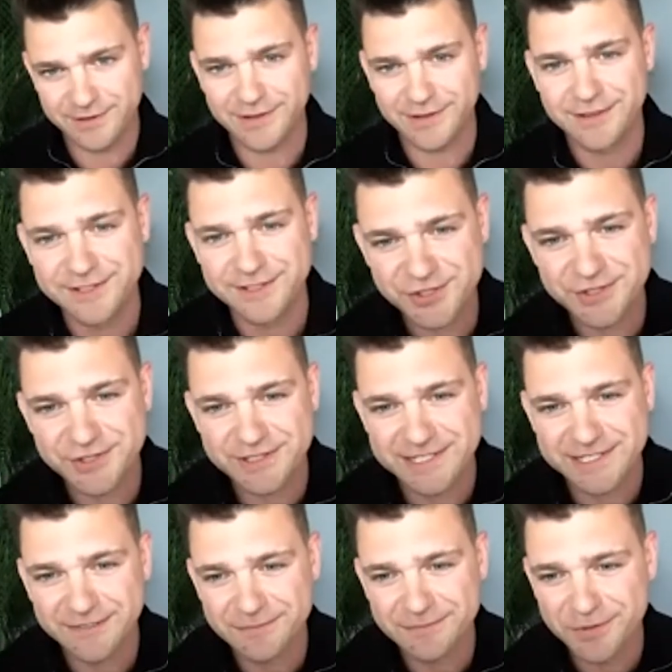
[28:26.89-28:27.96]
such as
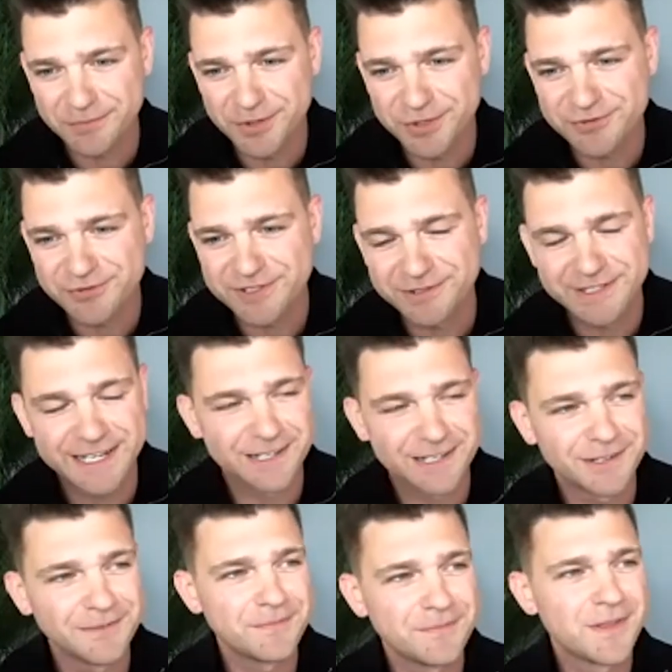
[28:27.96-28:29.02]
yourself, Montresor Legal,